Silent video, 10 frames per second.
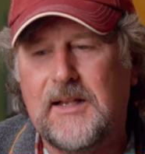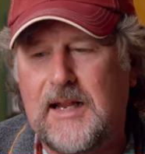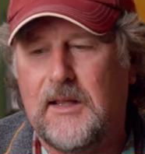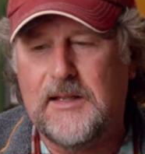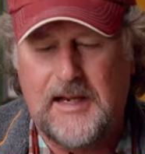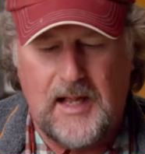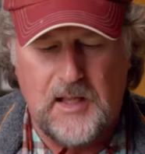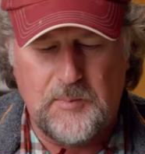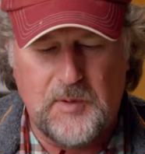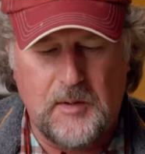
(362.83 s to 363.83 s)
a Kelly
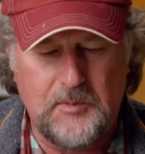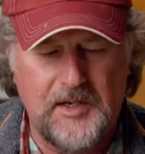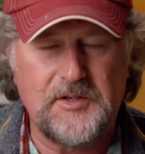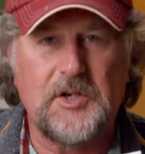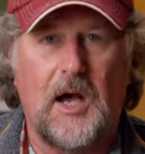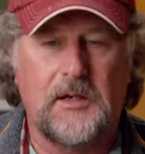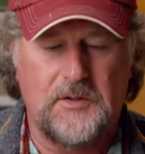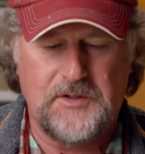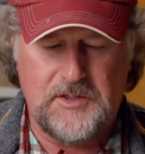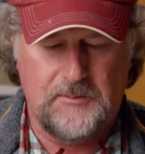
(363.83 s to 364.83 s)
Gallup or a Blaine
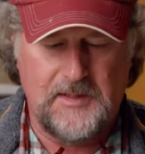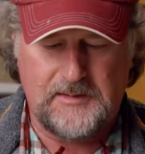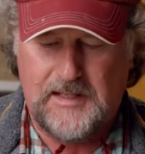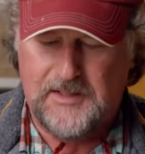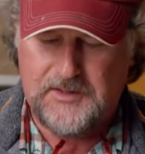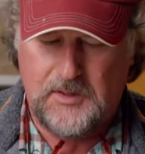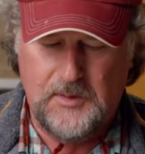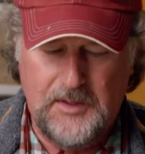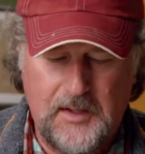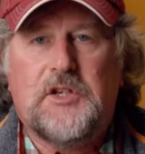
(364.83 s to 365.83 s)
Chocolate or something like that.
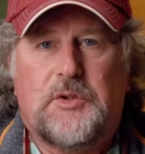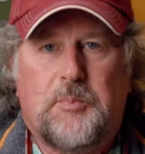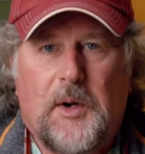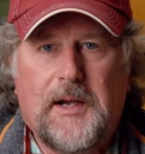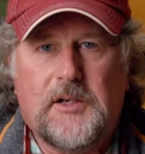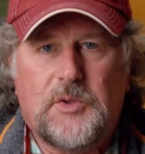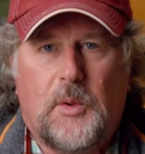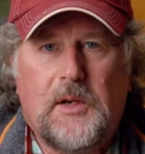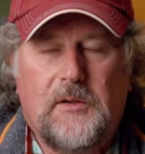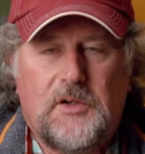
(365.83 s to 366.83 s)
So spring
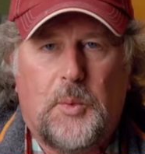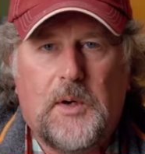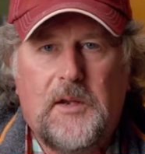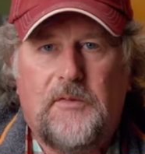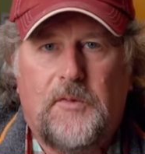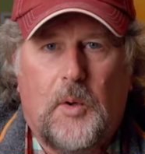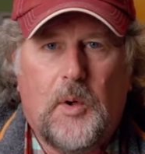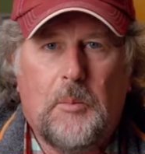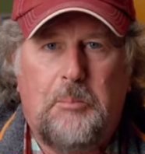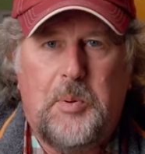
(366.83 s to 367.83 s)

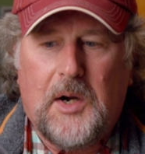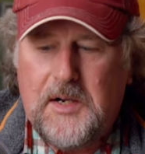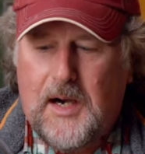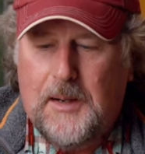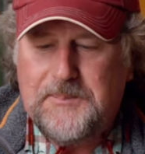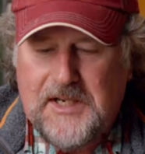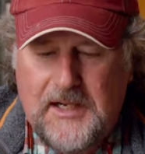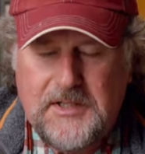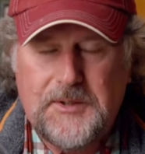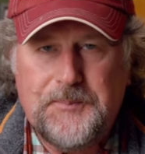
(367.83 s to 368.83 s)
2024 book
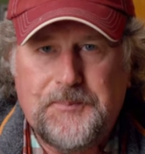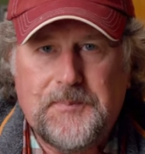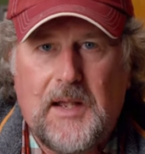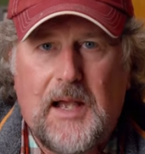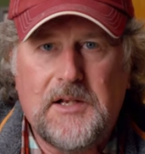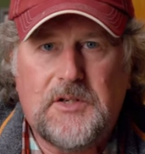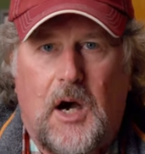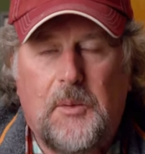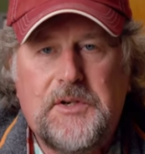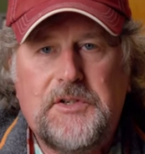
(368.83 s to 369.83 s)
update. As
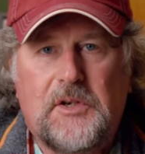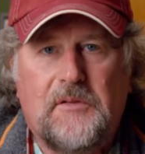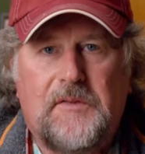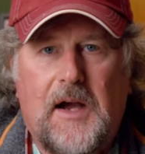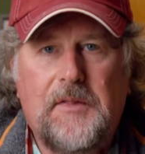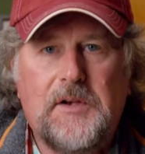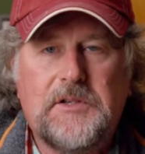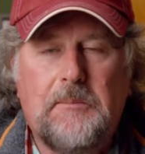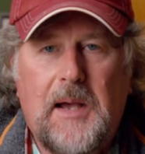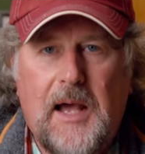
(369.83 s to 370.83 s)
always, you can find
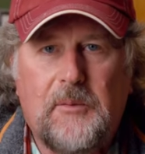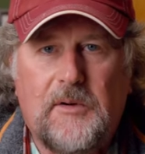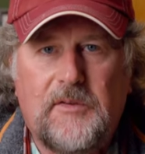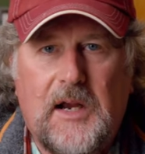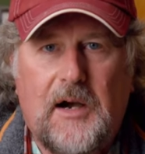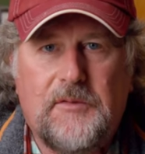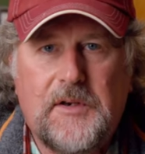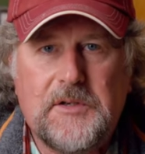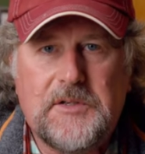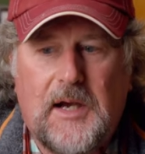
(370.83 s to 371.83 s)
those at
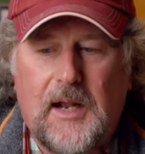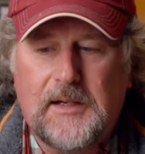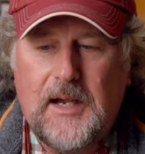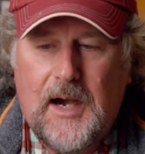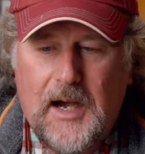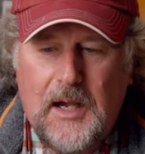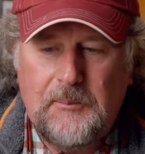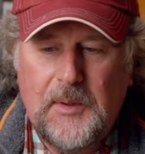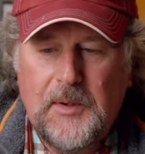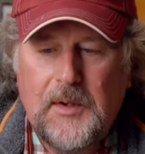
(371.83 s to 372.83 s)

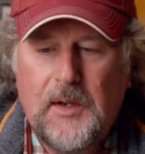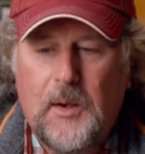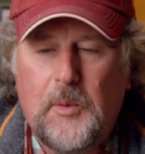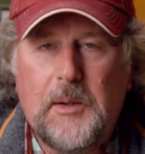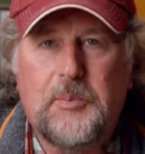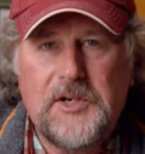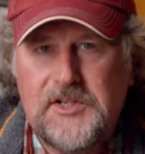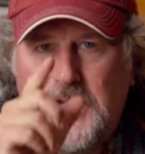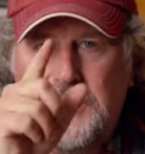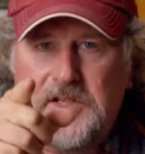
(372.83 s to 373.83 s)
madriveroutfitters.com. We
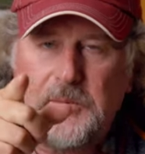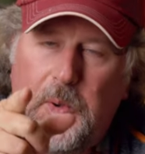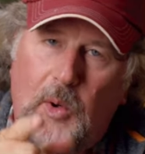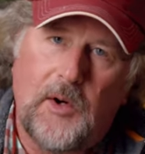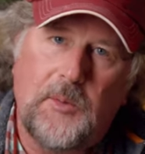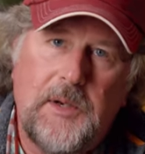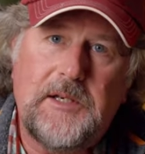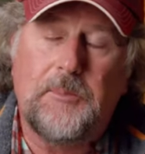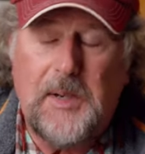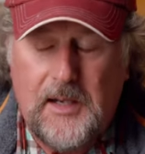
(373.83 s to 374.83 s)
appreciate the support. We
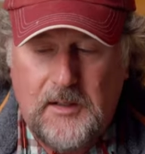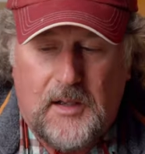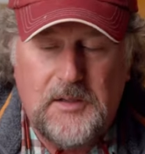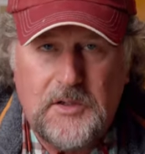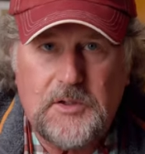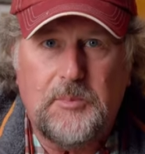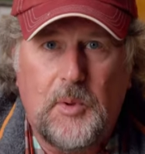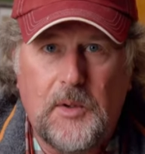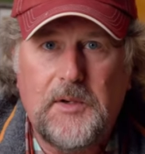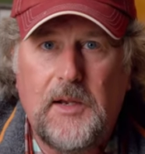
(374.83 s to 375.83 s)
depend on your
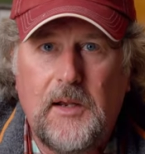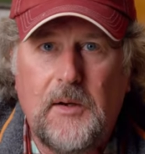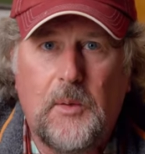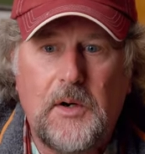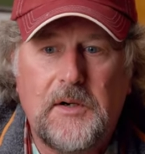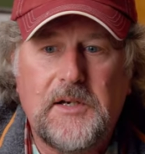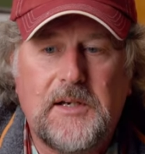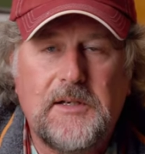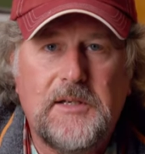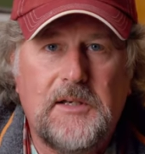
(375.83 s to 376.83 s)
support in order to
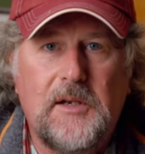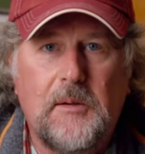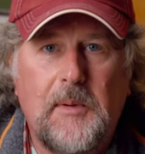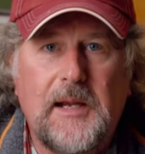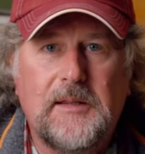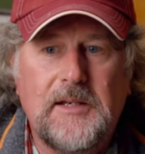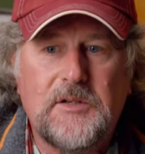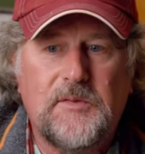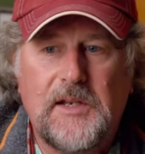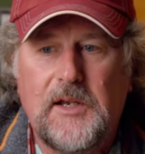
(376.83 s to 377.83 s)
continue to make
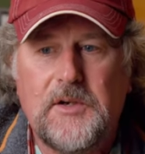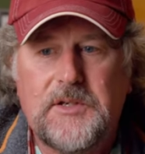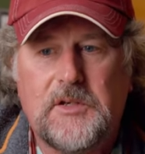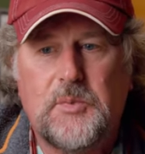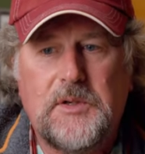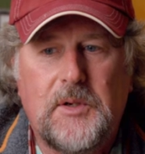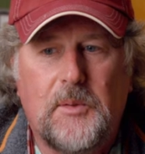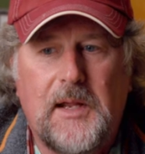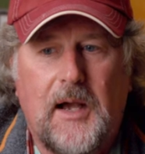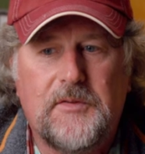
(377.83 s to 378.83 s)
these videos as we
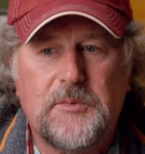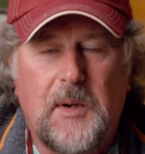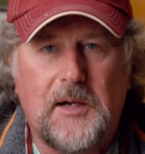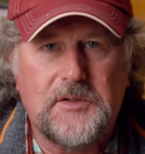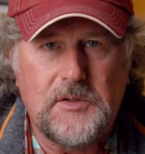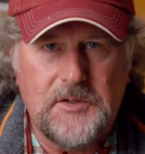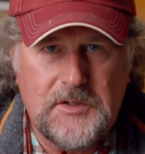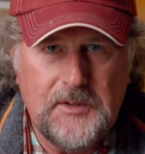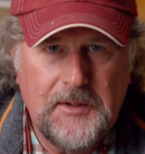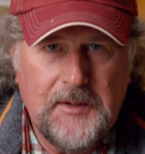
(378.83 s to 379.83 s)
don't have
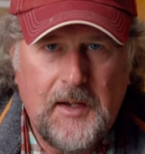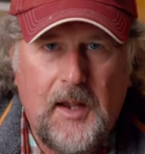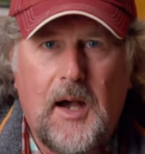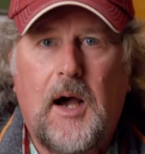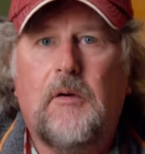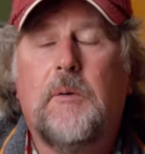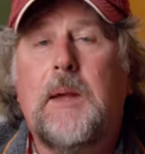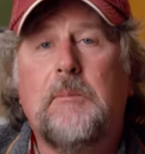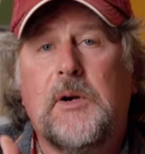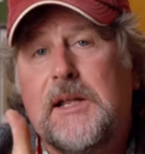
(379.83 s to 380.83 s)
sponsors.
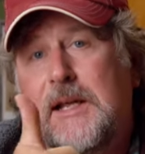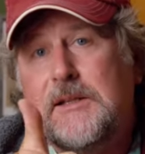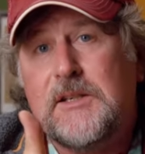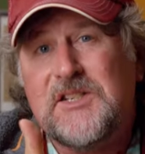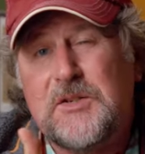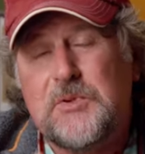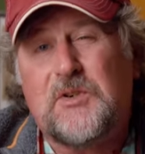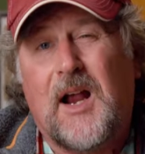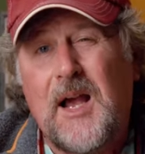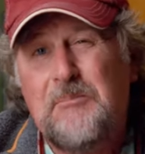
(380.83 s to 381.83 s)
Remember to hit the
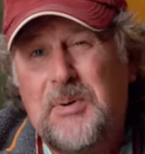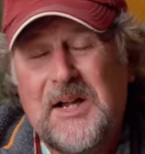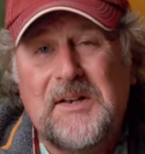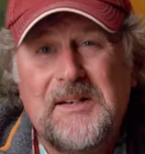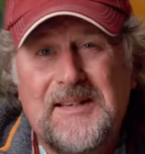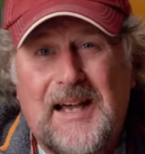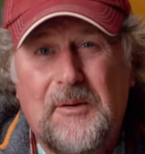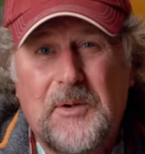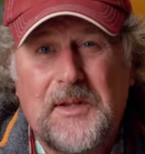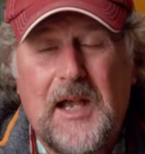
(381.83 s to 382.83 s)
subscribe button.
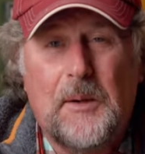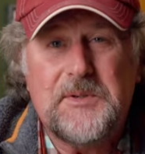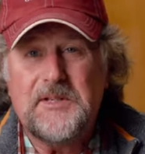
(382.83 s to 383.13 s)
That really helps